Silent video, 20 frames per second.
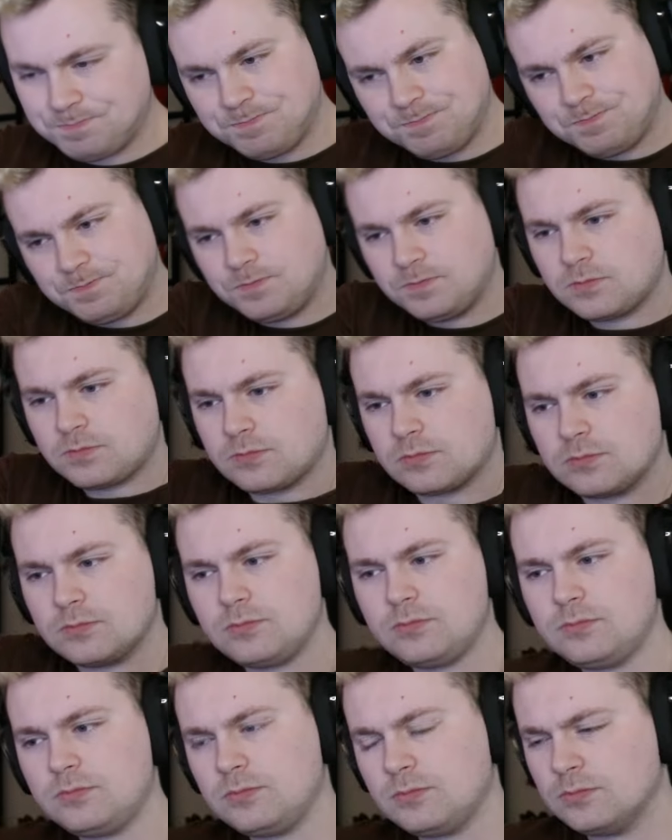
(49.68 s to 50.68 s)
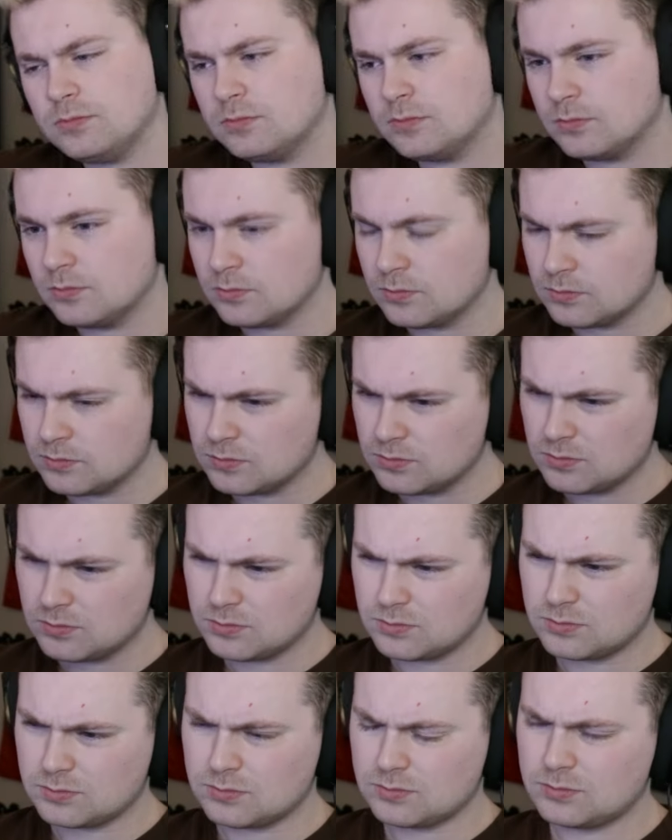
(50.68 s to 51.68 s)

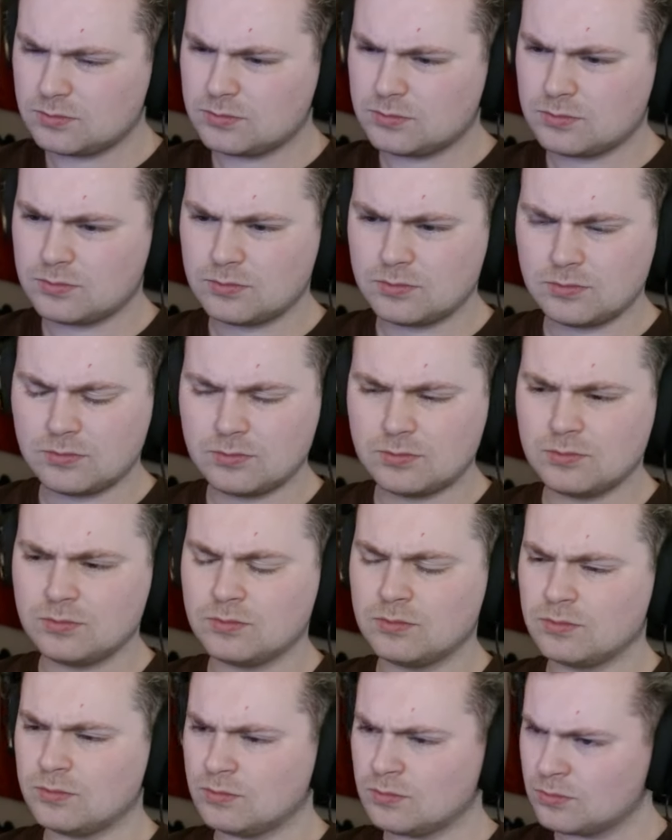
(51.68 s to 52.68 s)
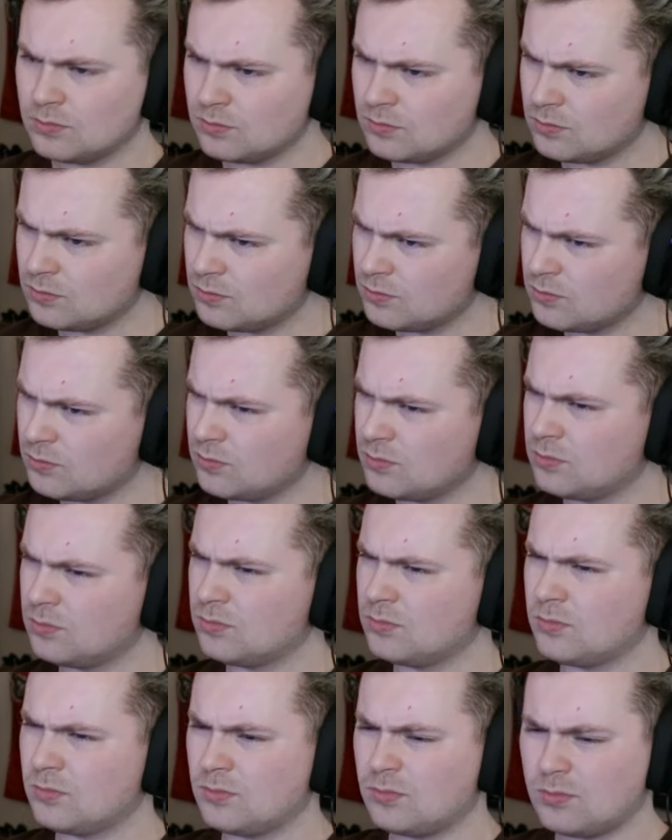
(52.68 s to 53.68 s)

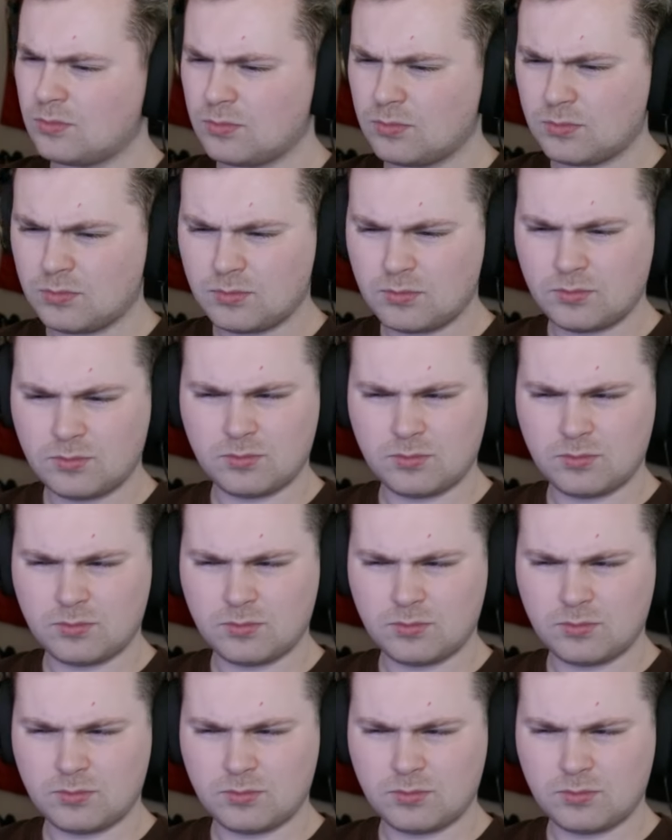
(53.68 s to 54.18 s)
Nothing is said.